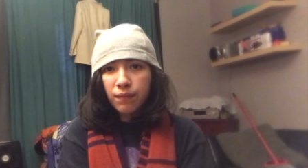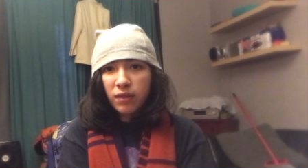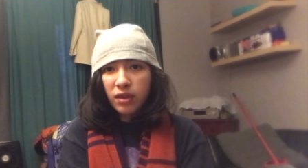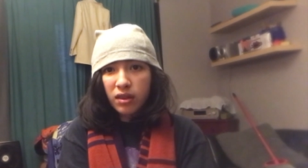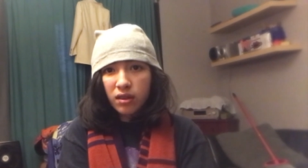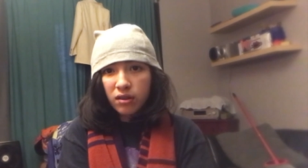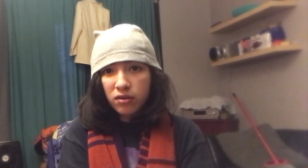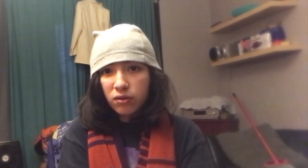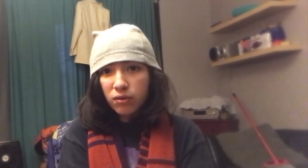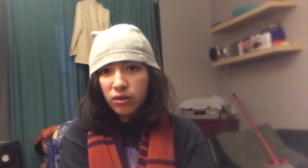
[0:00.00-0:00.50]

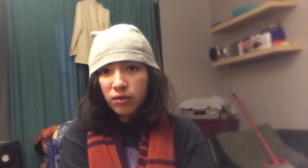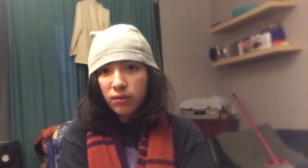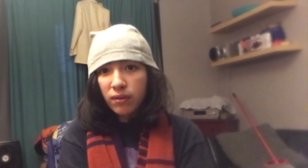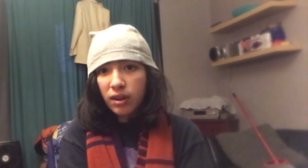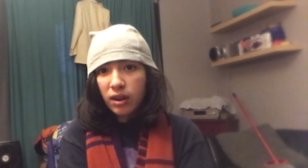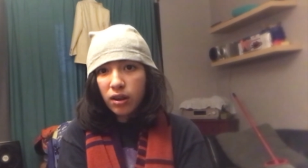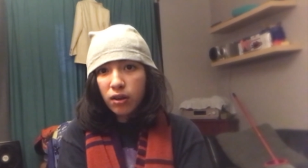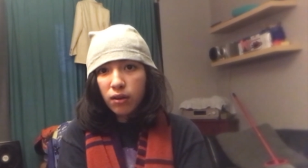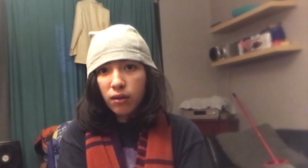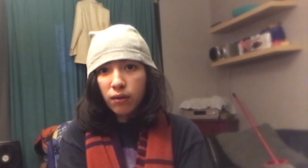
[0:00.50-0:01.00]
There's a reason why I
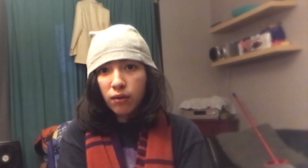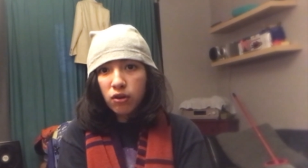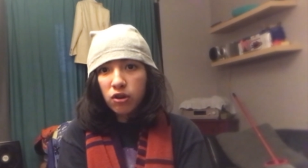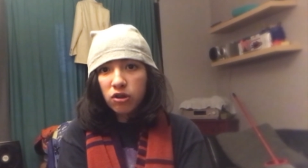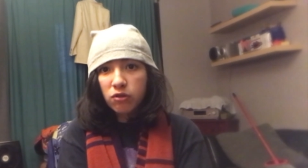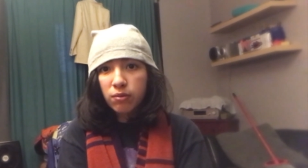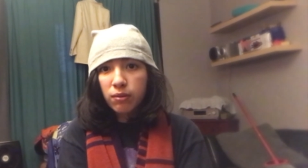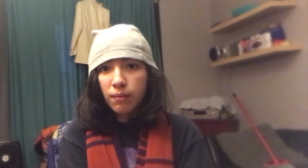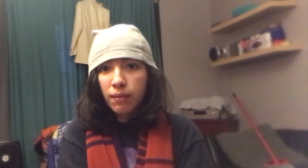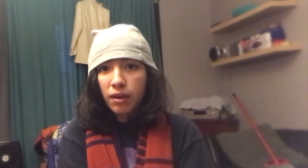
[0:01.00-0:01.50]
call him
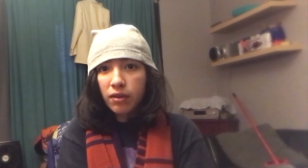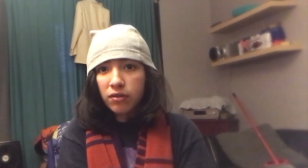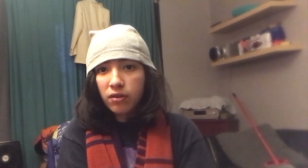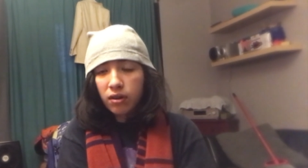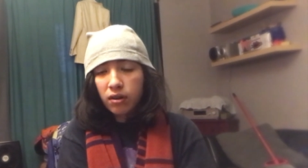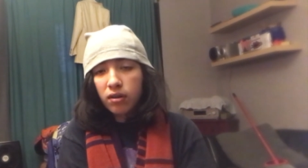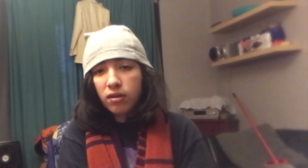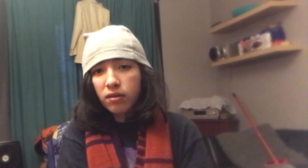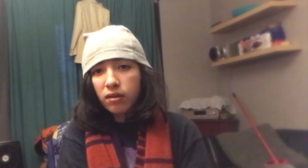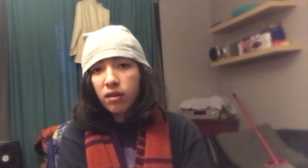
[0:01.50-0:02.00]
Crispy Master,
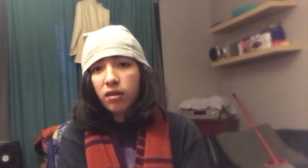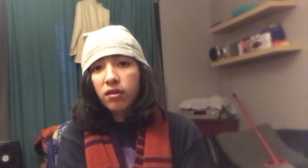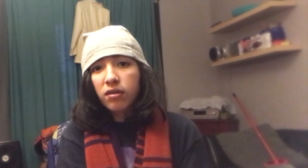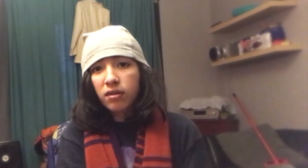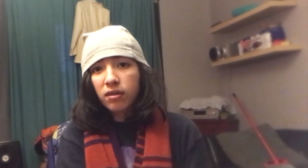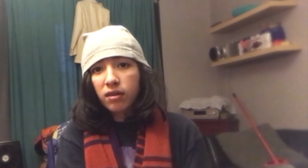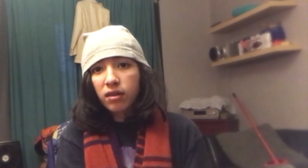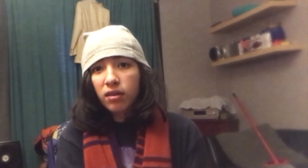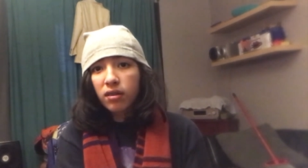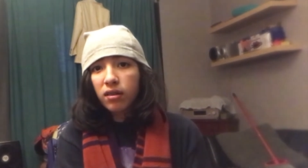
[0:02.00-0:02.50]
because
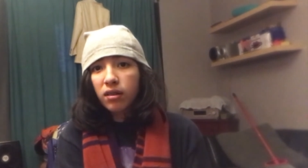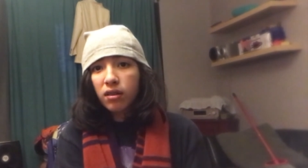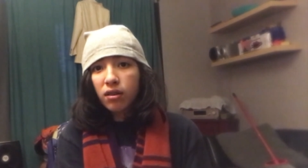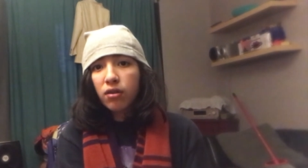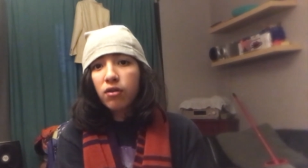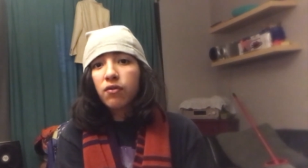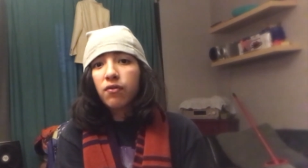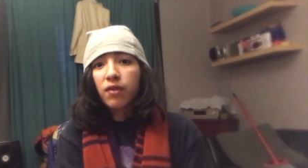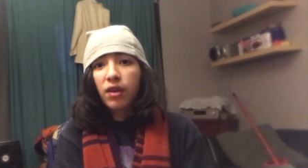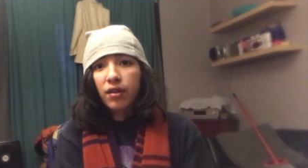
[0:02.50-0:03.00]
his literal
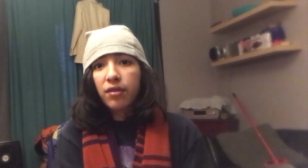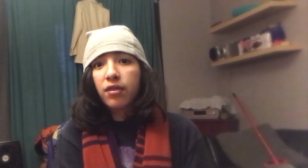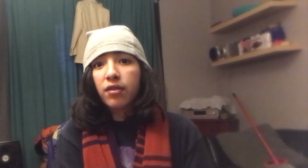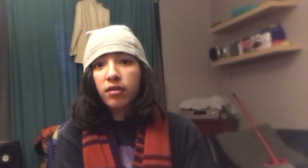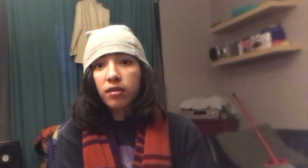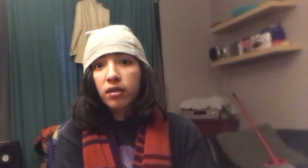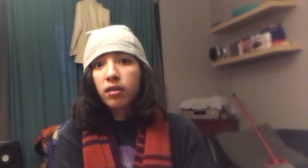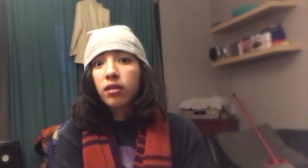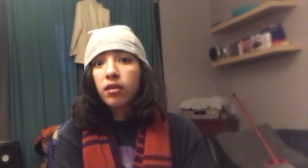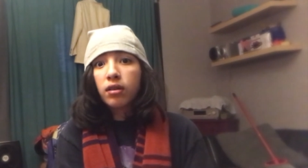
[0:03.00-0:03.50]
face is
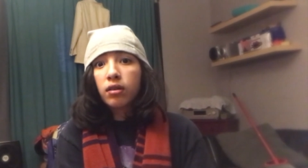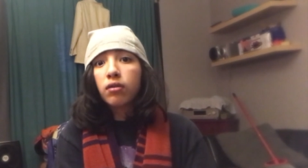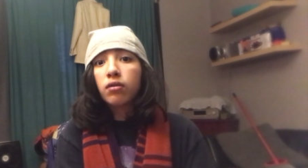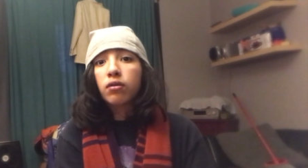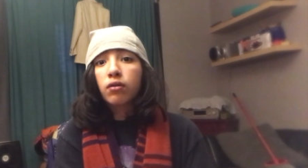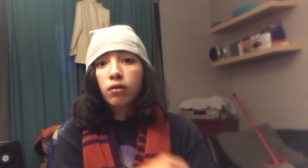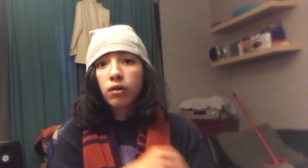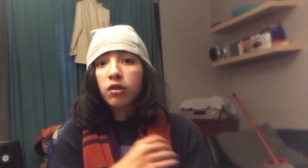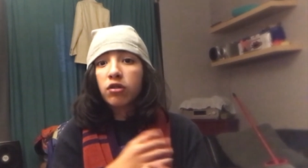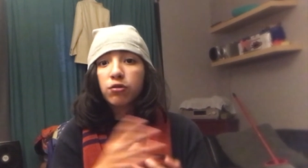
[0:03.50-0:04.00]
literal
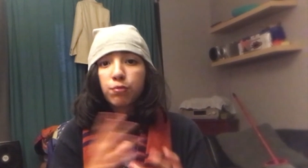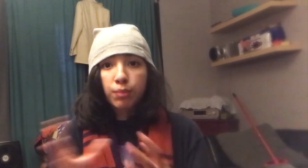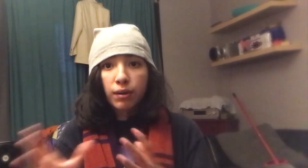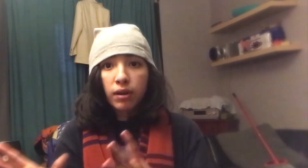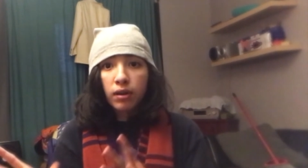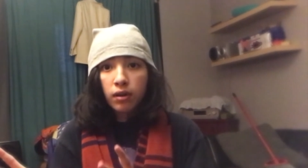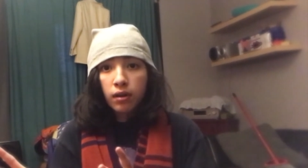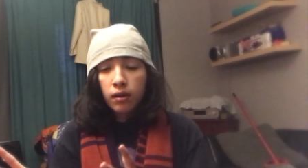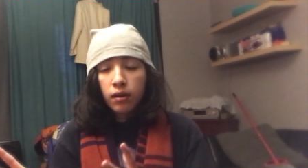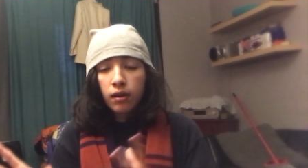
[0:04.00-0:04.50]
crisp.
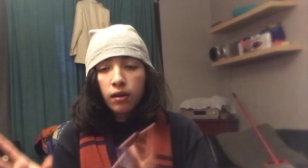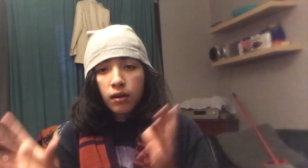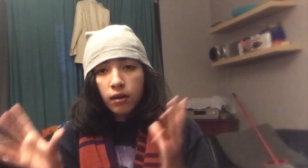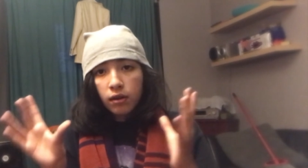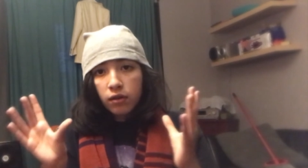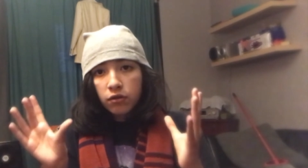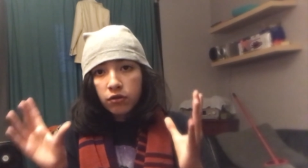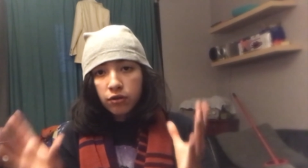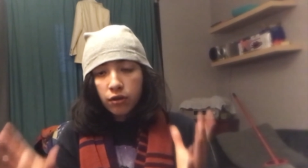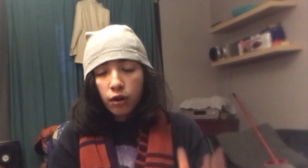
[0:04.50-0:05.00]

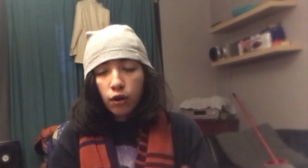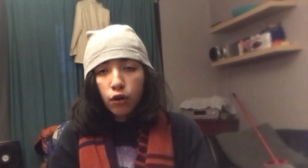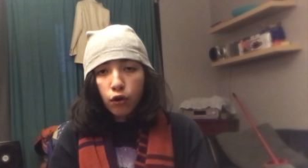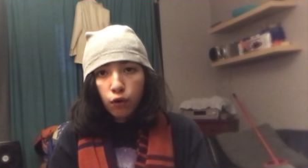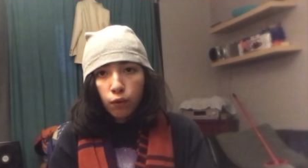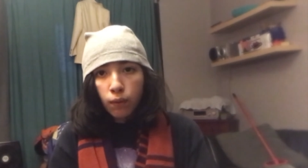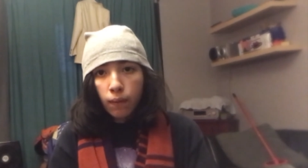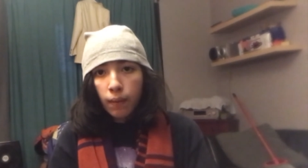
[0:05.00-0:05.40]
So